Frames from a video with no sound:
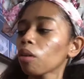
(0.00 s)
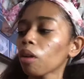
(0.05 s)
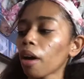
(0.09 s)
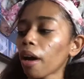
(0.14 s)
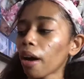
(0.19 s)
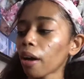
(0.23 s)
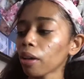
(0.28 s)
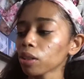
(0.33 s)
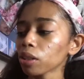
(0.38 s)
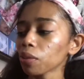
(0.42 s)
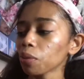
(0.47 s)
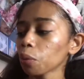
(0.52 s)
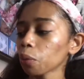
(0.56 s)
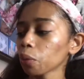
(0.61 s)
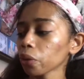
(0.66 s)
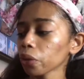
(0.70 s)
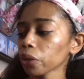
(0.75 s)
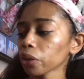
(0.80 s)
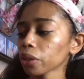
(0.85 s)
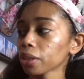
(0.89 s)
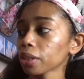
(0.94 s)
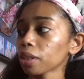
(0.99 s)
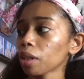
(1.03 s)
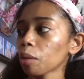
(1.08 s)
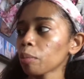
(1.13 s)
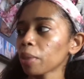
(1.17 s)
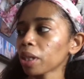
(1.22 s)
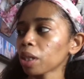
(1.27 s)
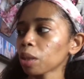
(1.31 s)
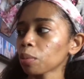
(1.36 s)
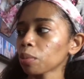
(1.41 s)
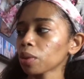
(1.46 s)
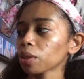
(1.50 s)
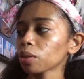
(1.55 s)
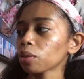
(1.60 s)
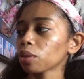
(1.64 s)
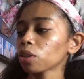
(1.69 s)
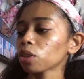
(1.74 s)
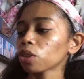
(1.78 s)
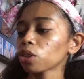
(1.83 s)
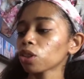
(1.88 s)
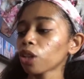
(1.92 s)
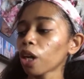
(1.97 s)
House of Horrors makeup
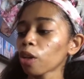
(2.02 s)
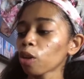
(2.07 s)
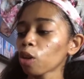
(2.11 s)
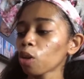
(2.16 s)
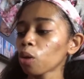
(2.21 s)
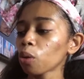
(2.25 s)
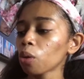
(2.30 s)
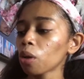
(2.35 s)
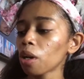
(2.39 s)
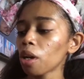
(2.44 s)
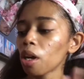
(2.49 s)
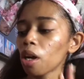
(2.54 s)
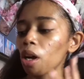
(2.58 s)
eyeshadow